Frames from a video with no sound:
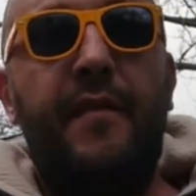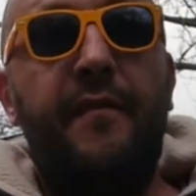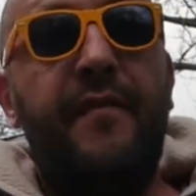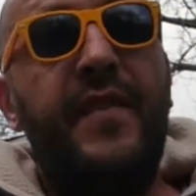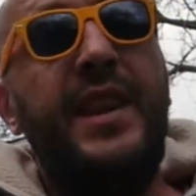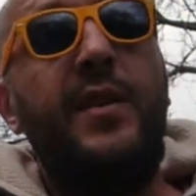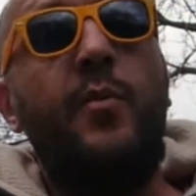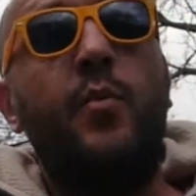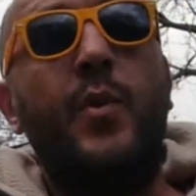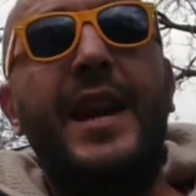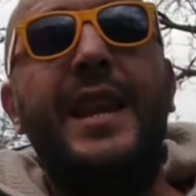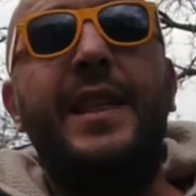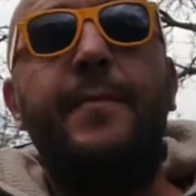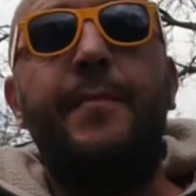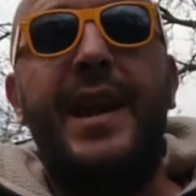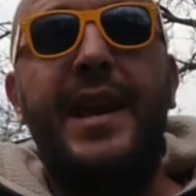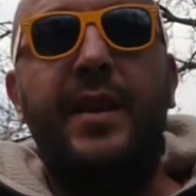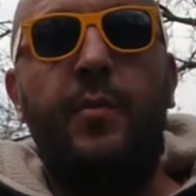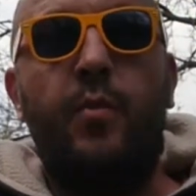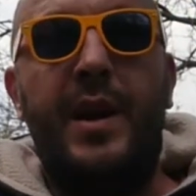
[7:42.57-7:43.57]
than a
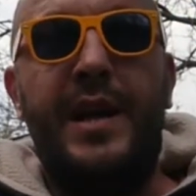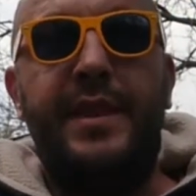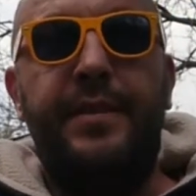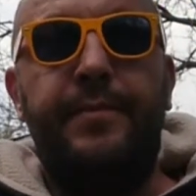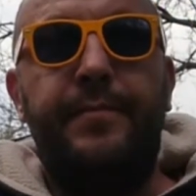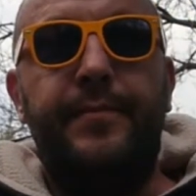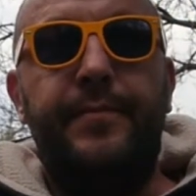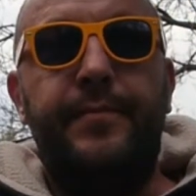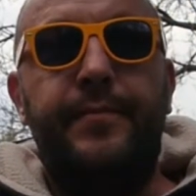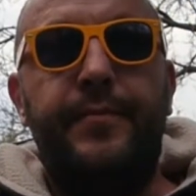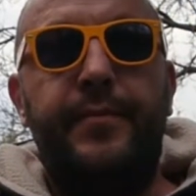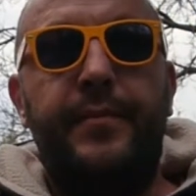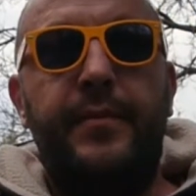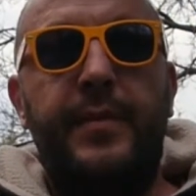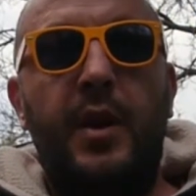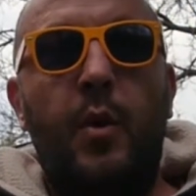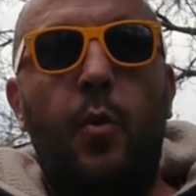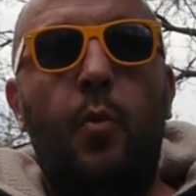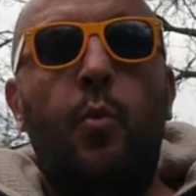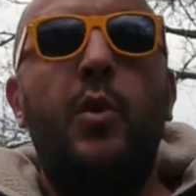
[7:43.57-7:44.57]
ready-made
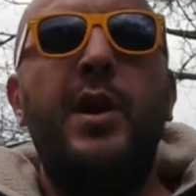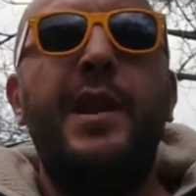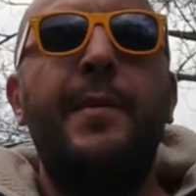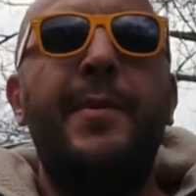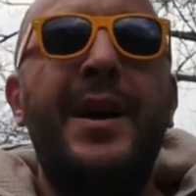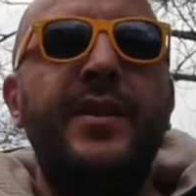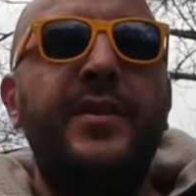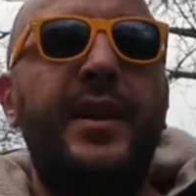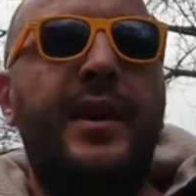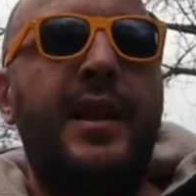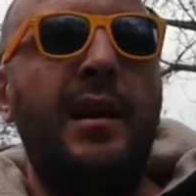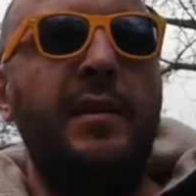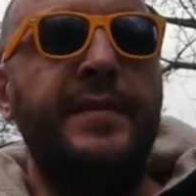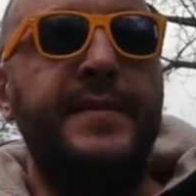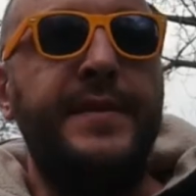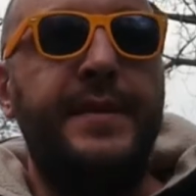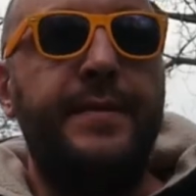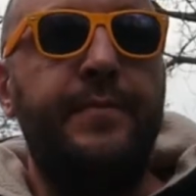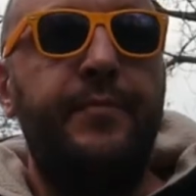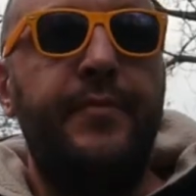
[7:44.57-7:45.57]
one. What about the
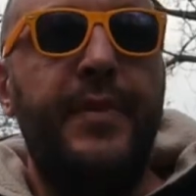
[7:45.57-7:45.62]
cons?